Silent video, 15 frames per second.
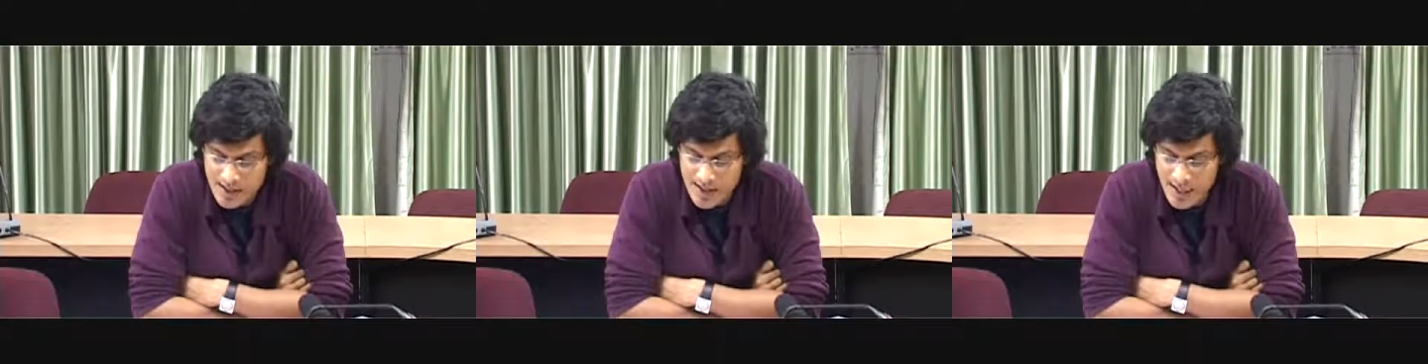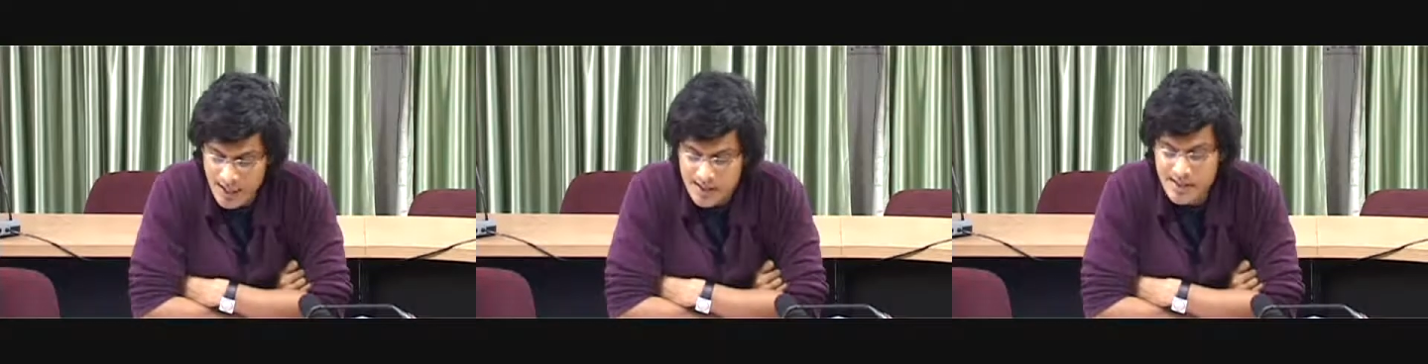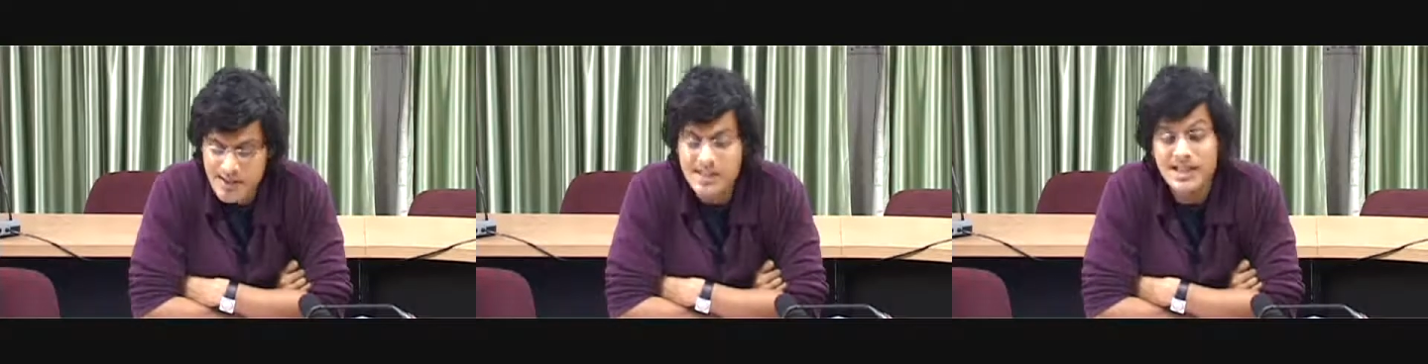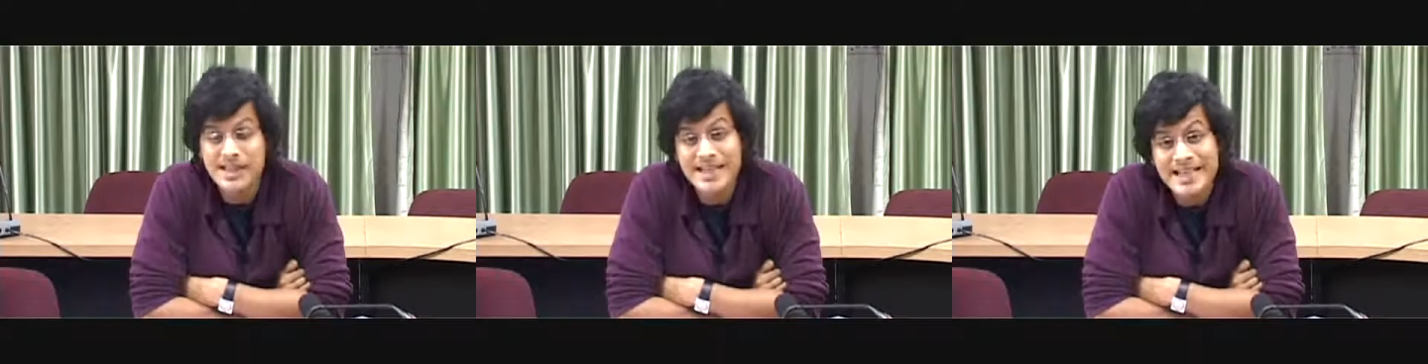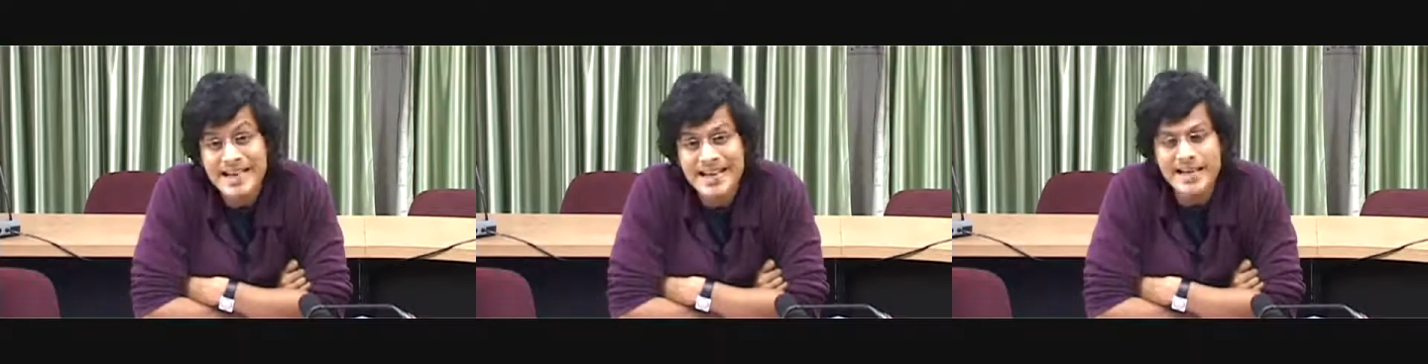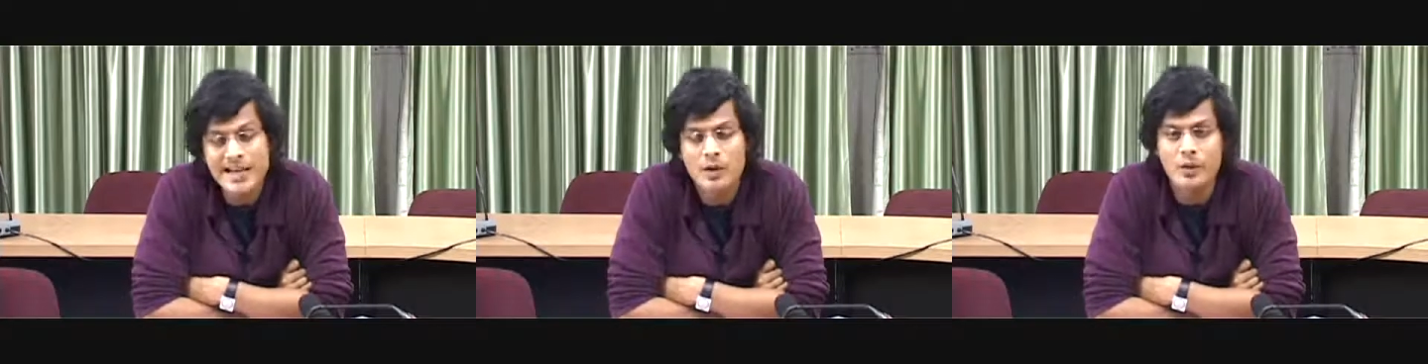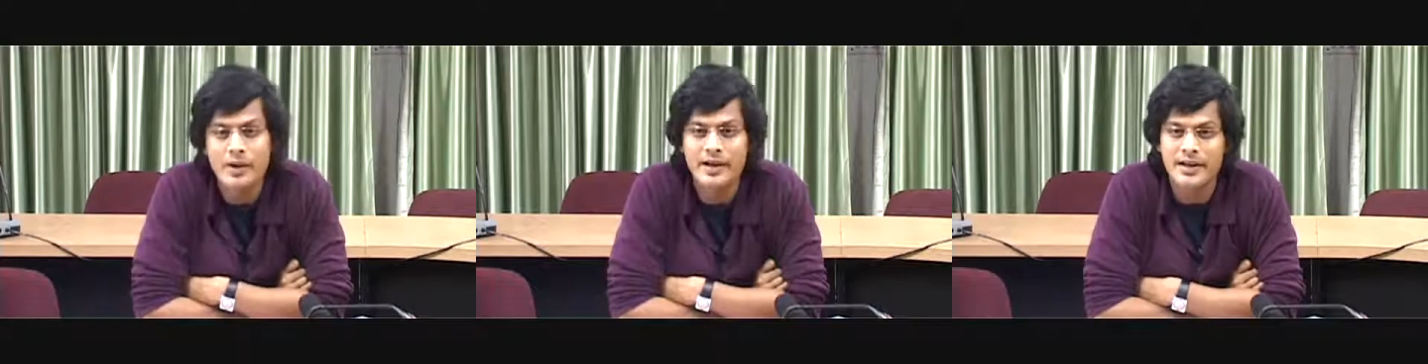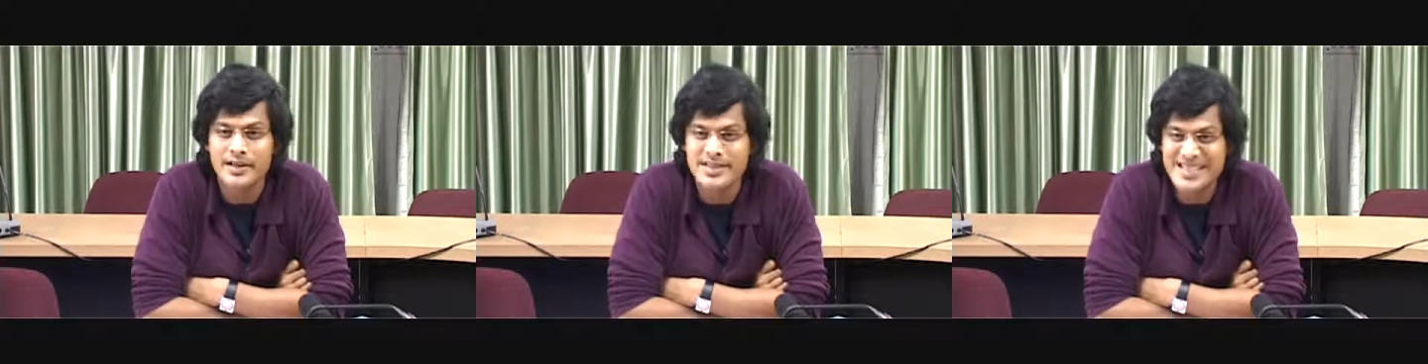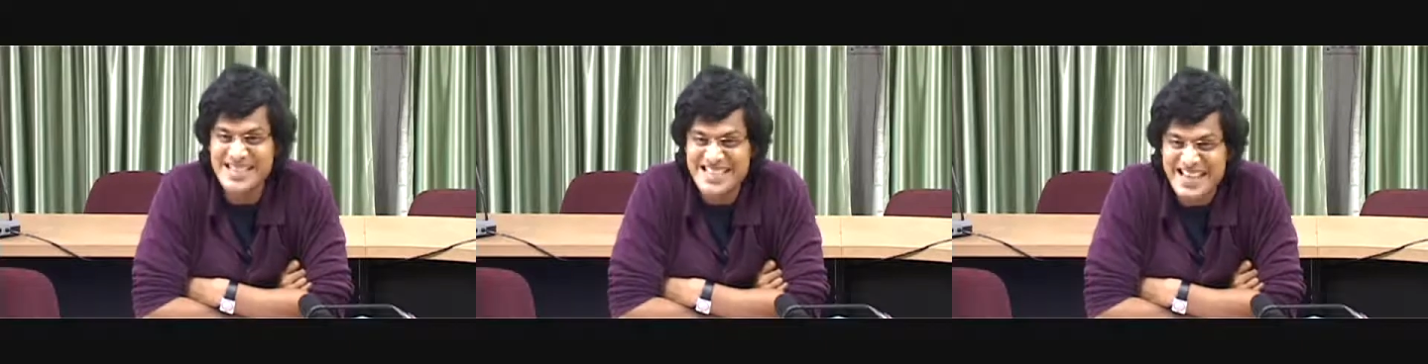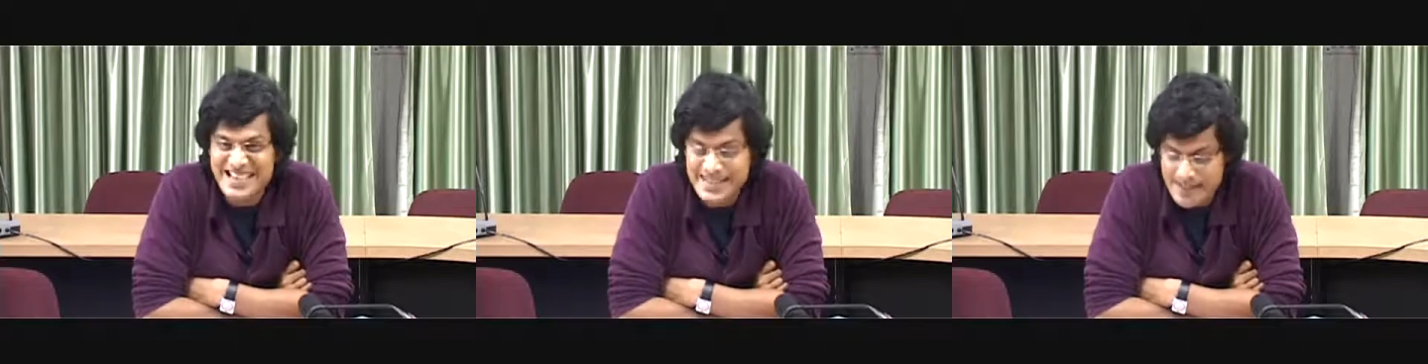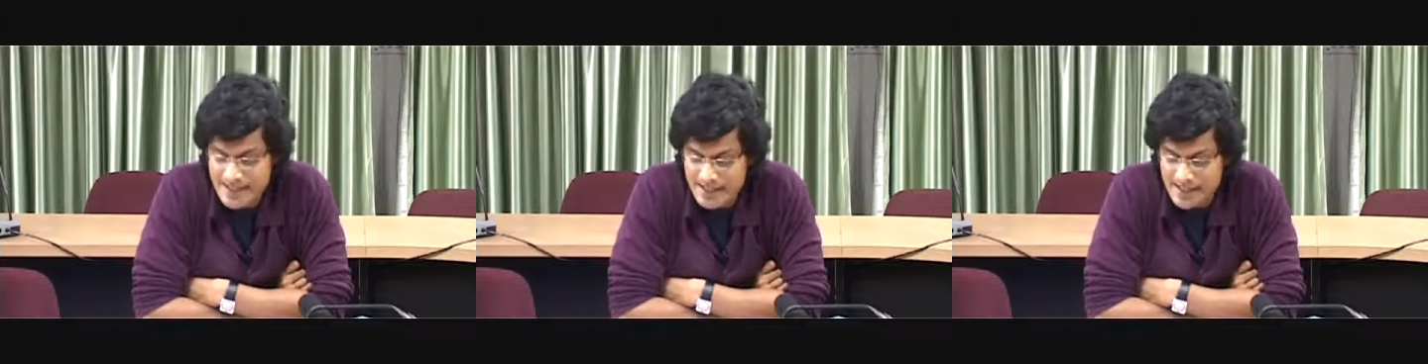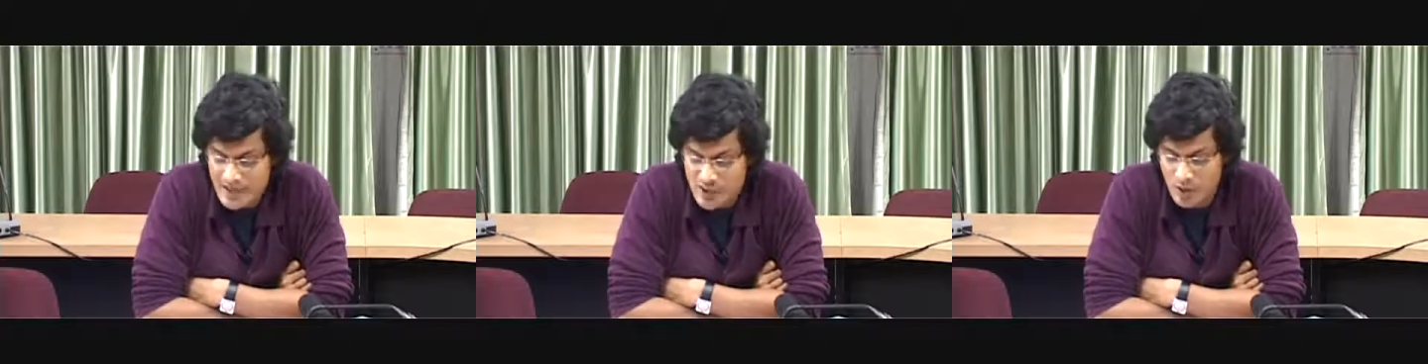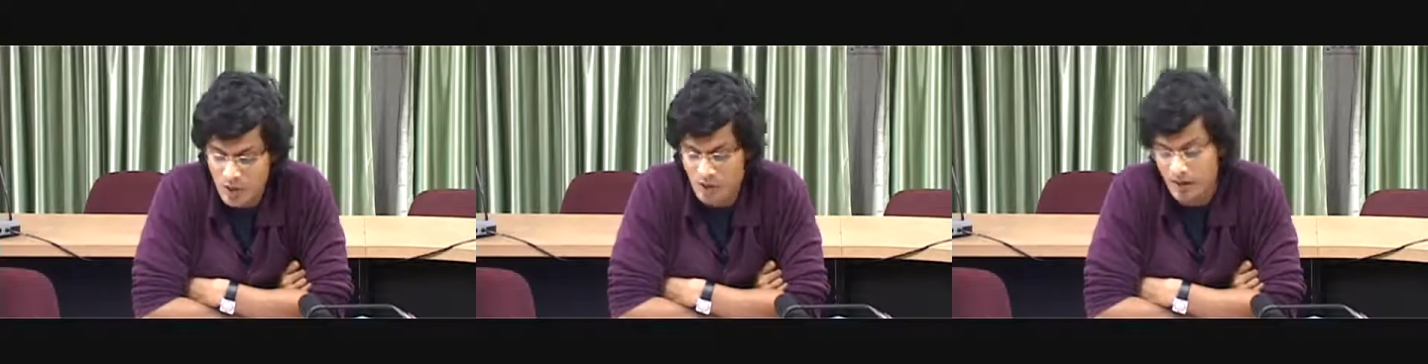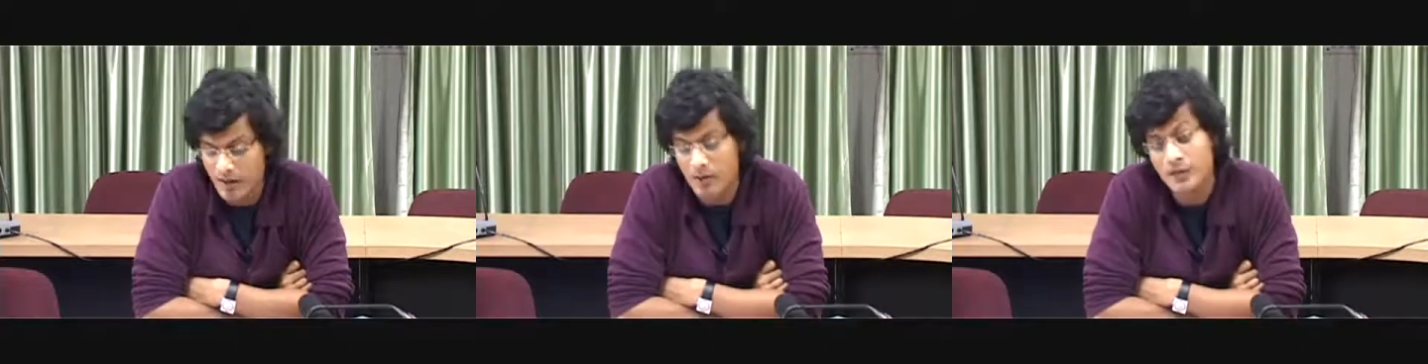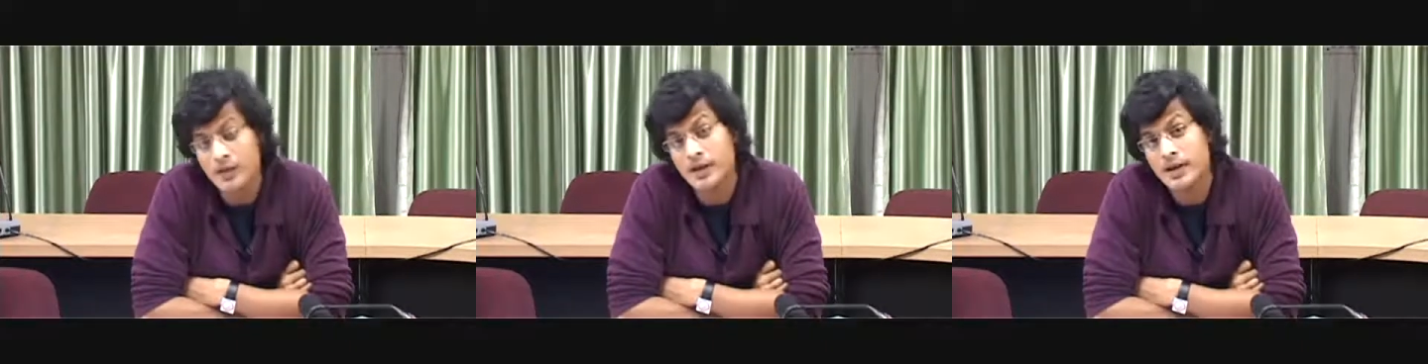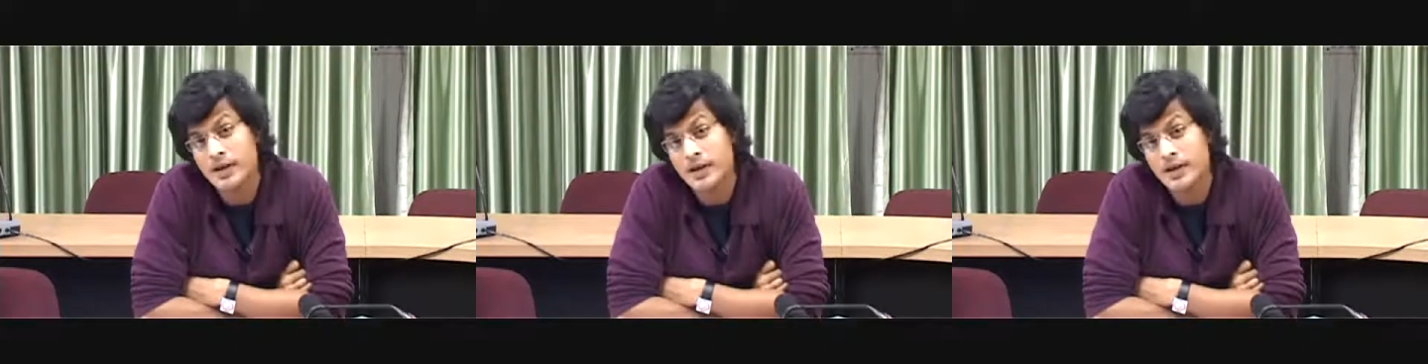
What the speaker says: and just creating awareness and sensitization all around.